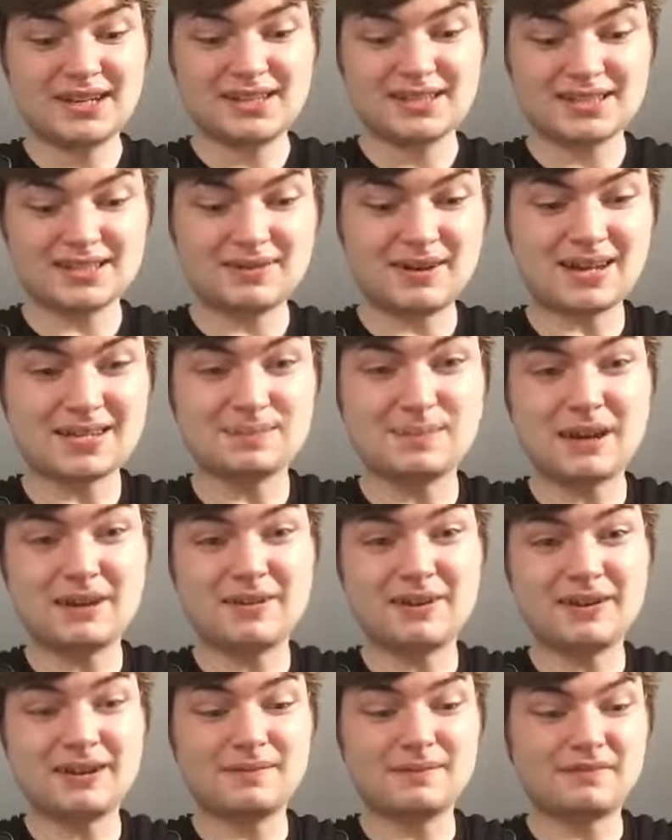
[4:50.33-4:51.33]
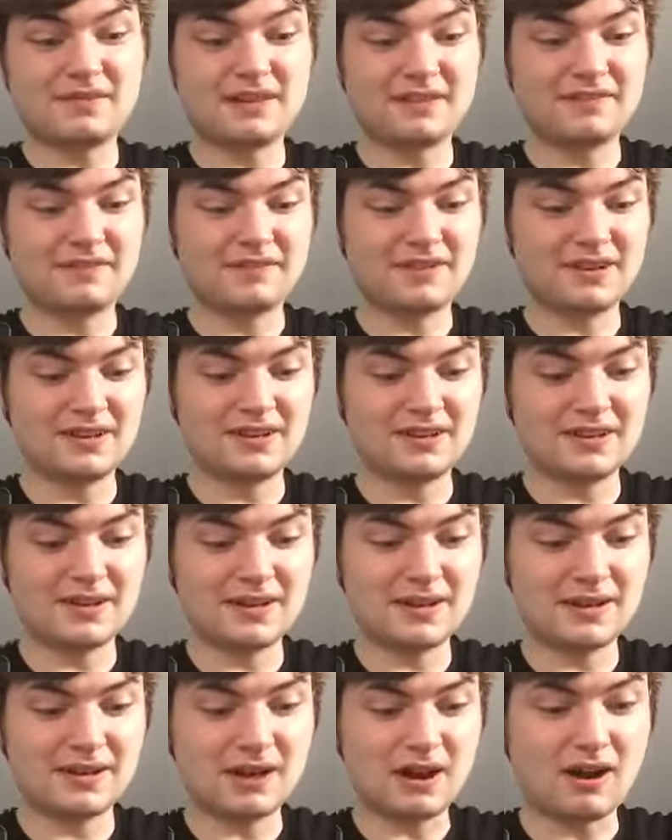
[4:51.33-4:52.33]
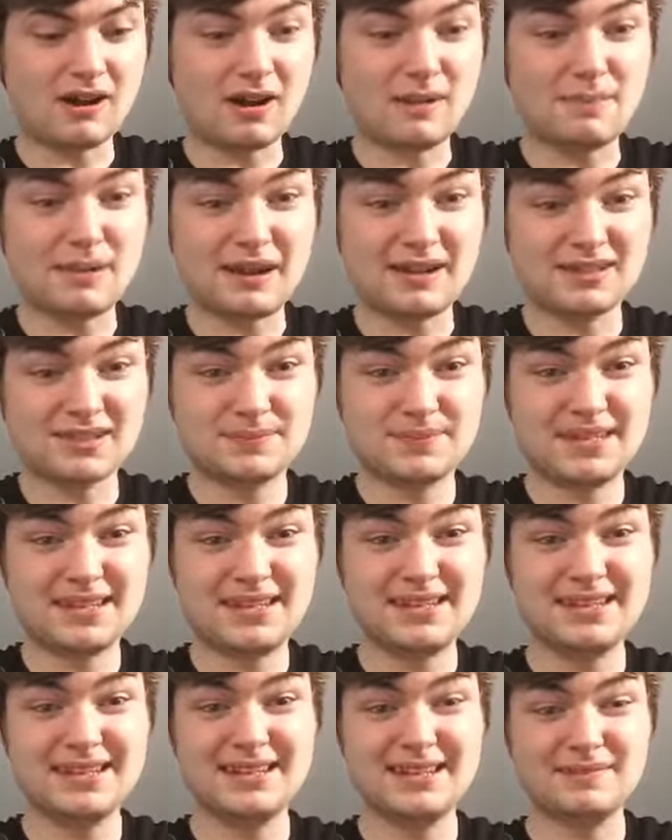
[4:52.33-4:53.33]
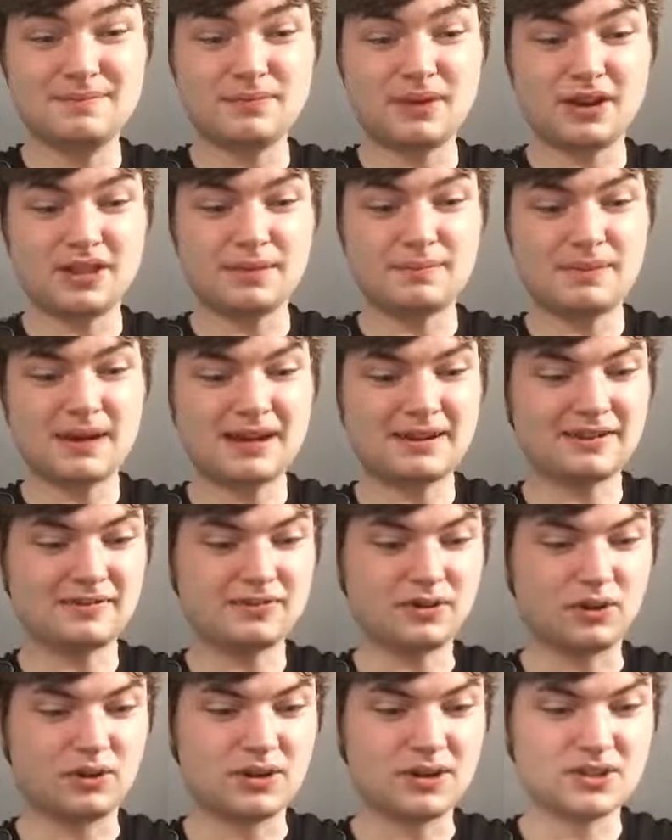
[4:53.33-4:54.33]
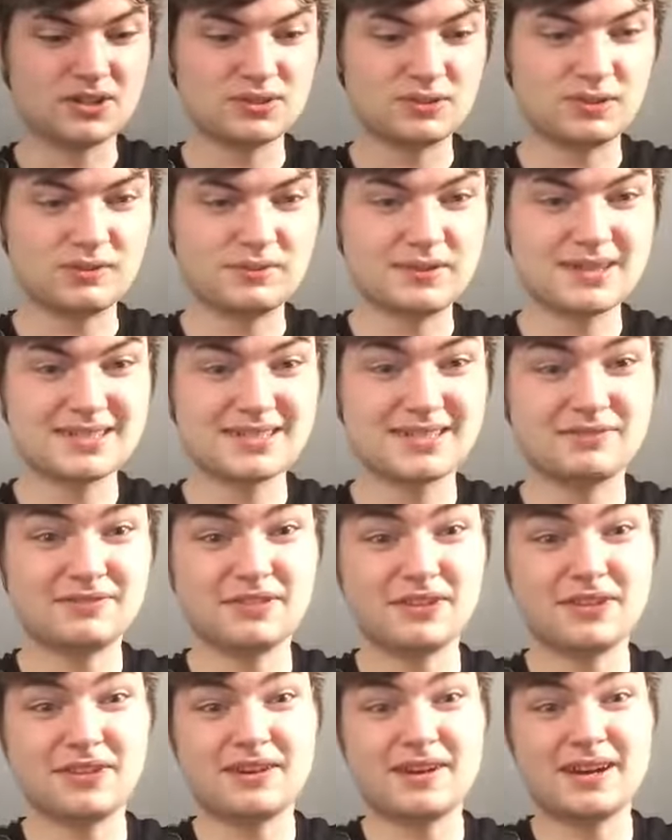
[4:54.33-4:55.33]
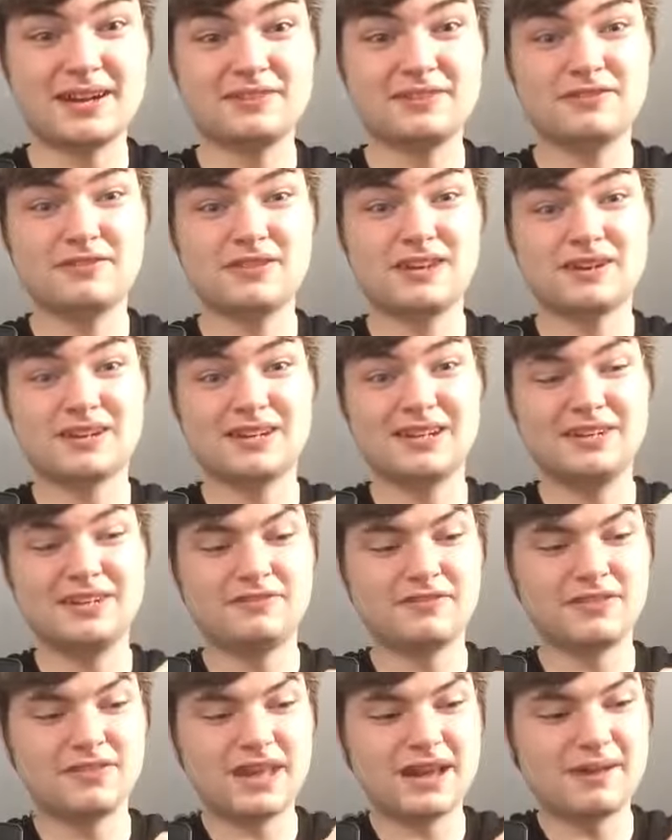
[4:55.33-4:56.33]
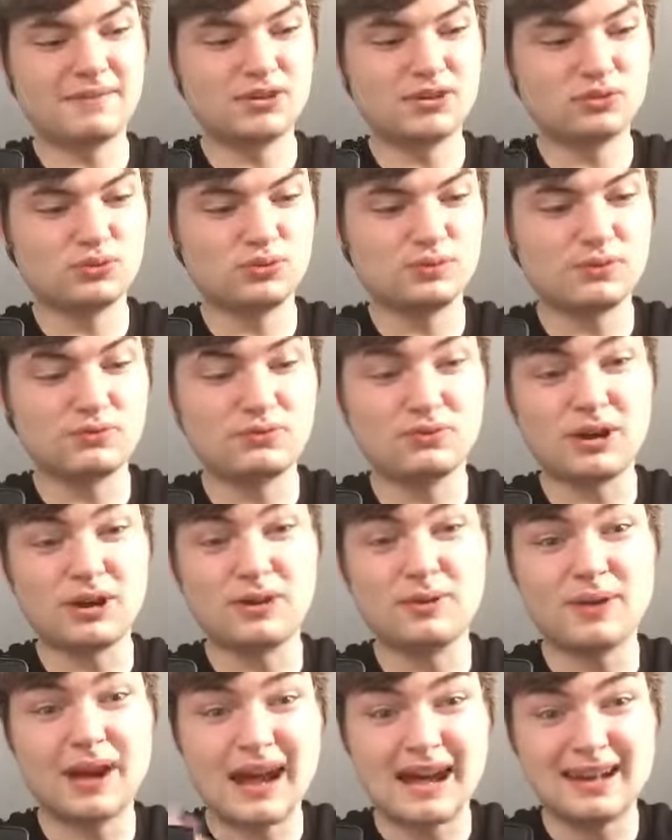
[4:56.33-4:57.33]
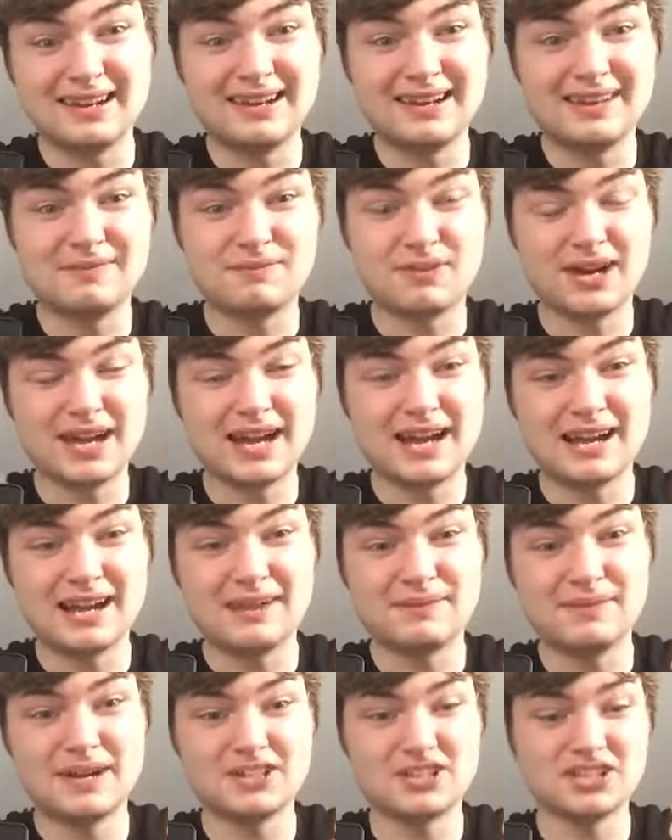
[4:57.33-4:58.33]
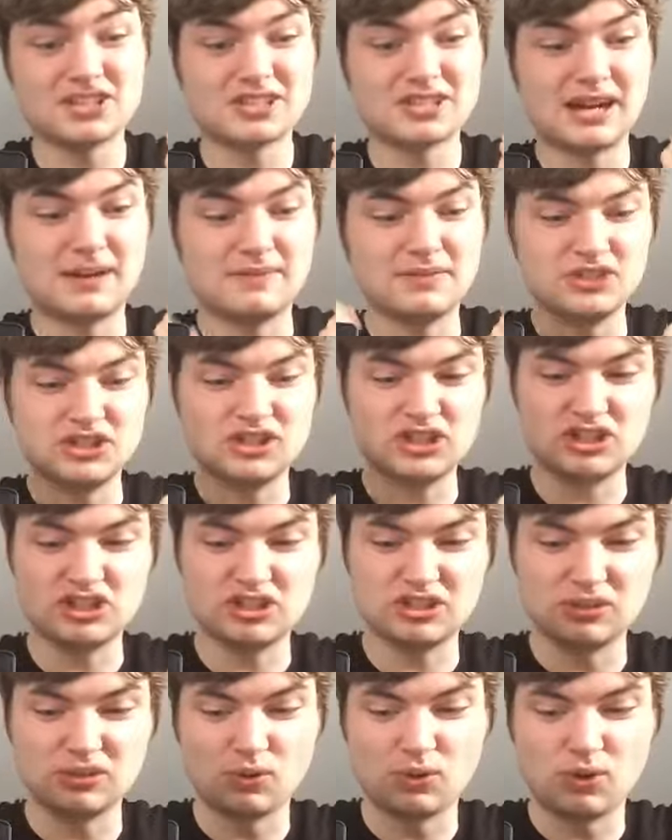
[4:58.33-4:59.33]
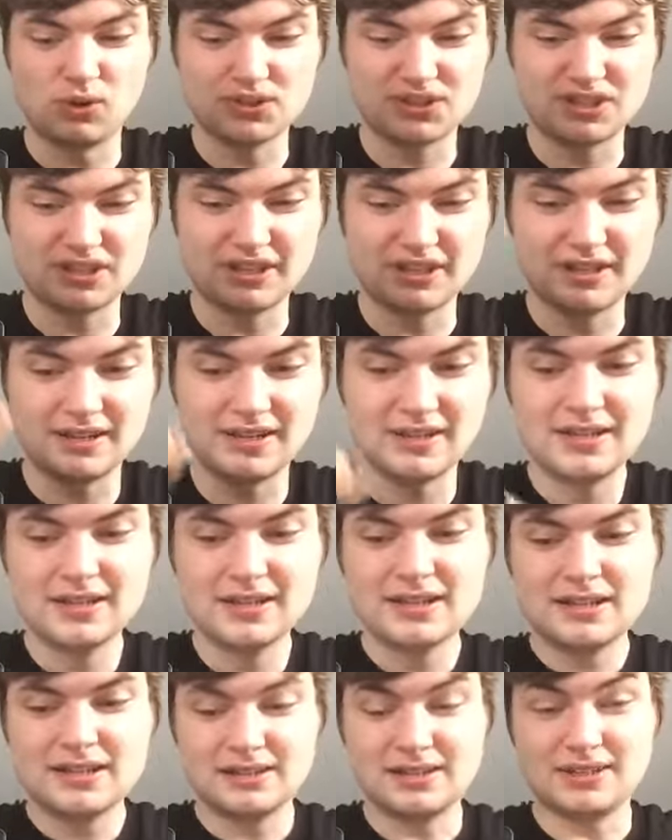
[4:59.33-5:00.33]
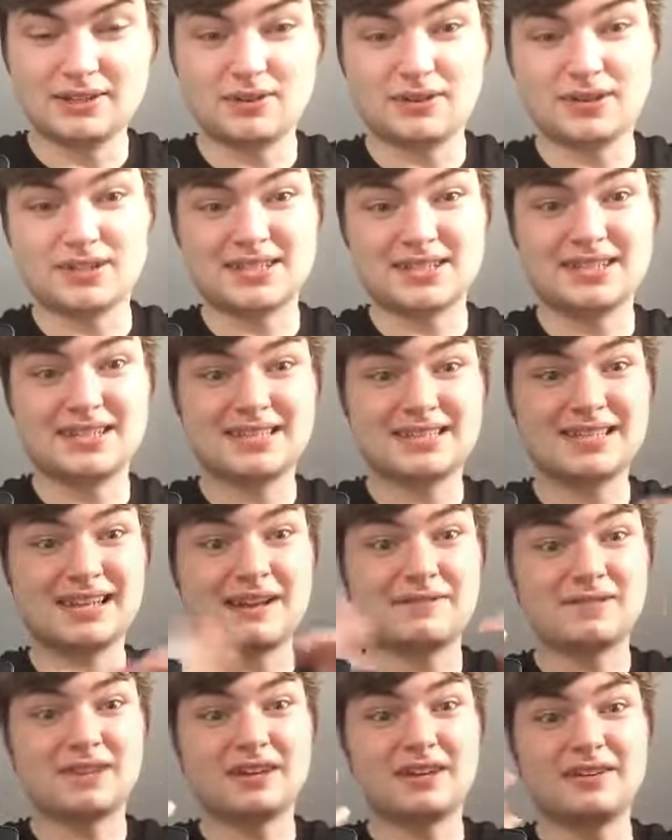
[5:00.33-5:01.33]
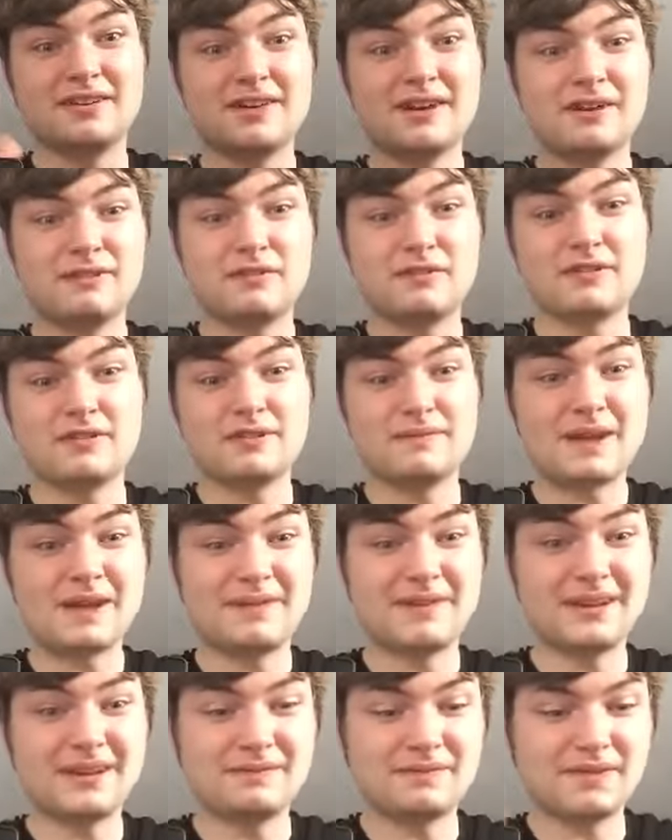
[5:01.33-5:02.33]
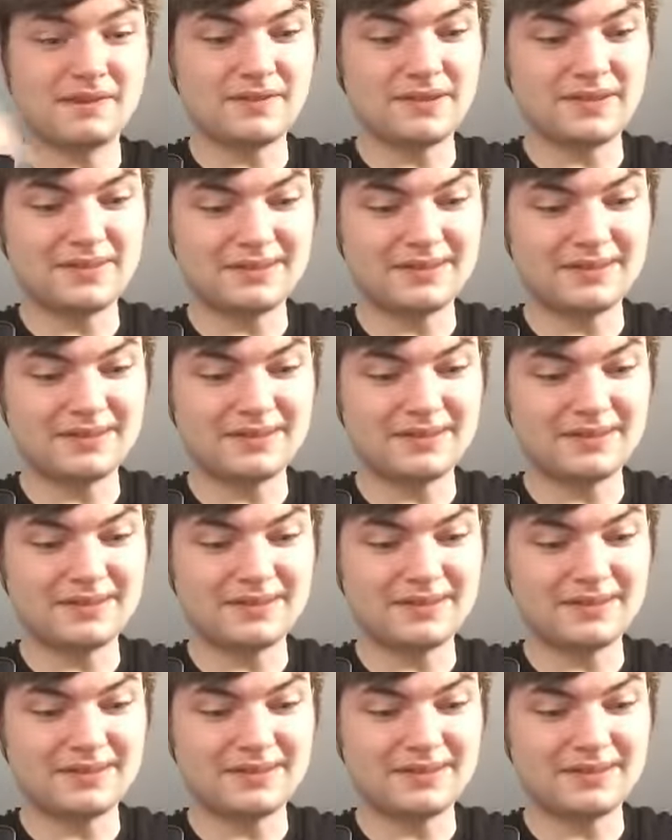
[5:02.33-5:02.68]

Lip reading: So as Merry and Pippin are about to be eaten by the pack of Uruks who have rested for the night, luckily for them, a group of Rohan led by Éomer just come and slaughter the Uruks, and it's left unknown whether Merry and Pippin